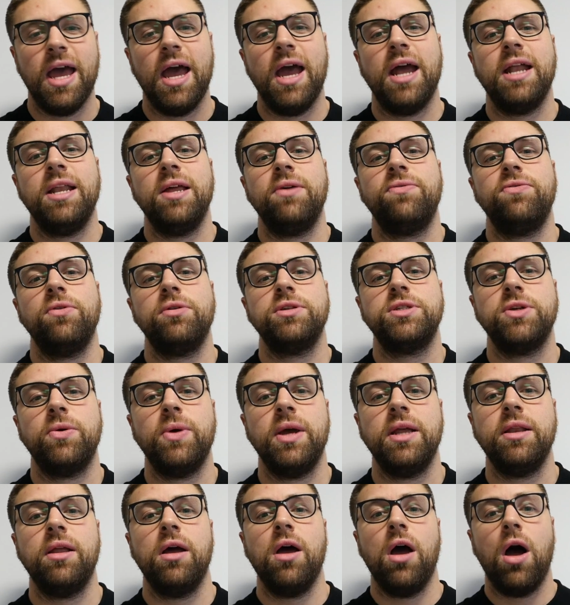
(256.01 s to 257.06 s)
And if you're
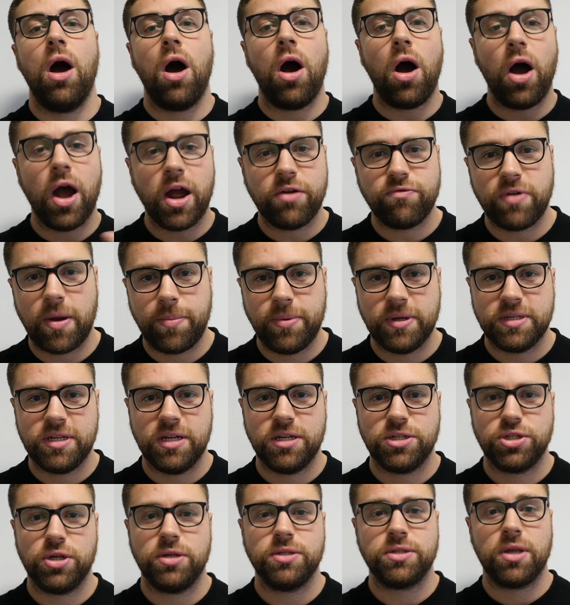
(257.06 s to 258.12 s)
doing higher
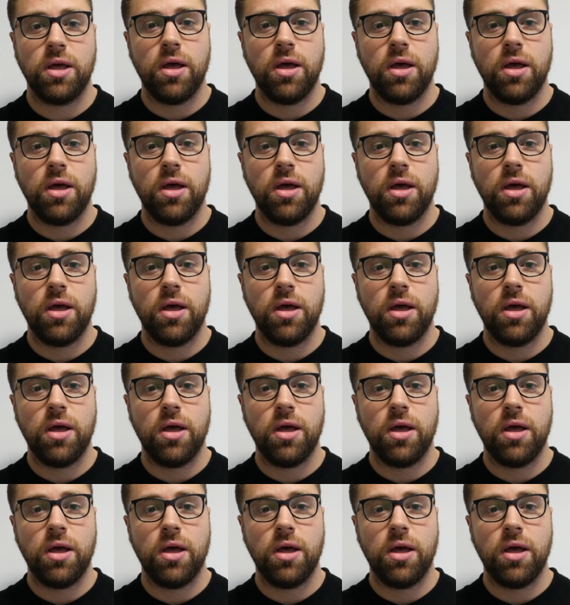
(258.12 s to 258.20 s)
repetitions,